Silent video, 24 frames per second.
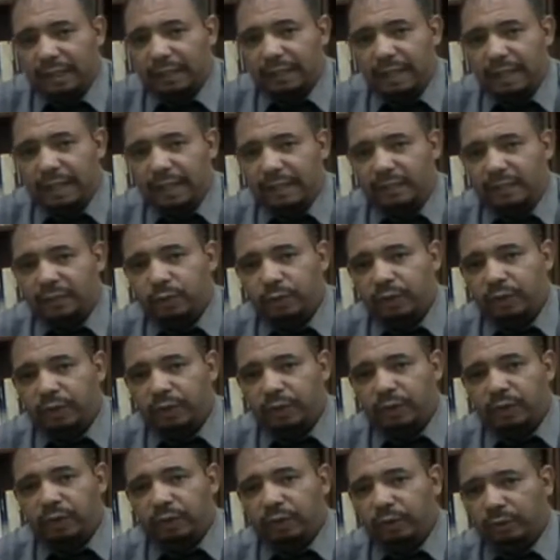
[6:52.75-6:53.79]
against
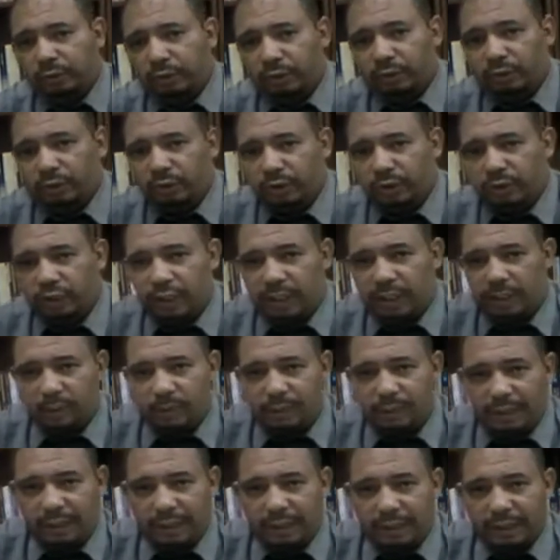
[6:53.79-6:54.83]
which you check
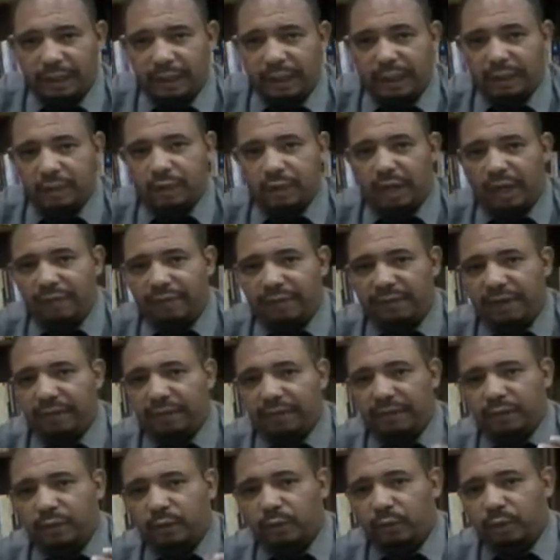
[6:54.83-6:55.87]
whether you have
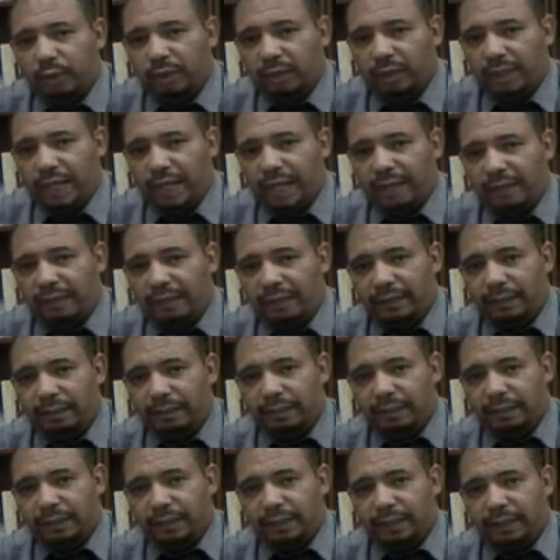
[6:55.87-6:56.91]
covered all the
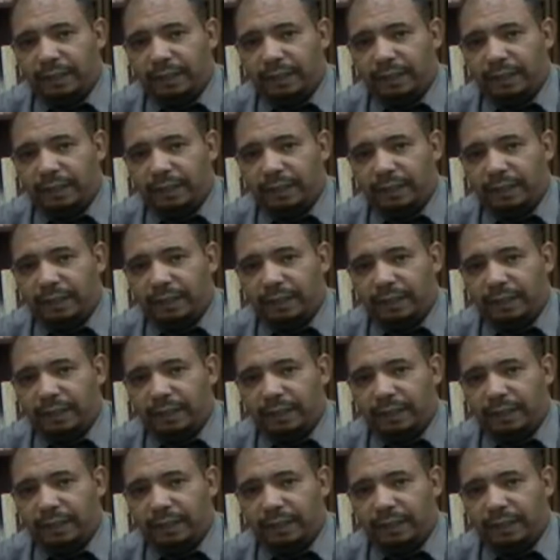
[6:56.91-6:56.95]
items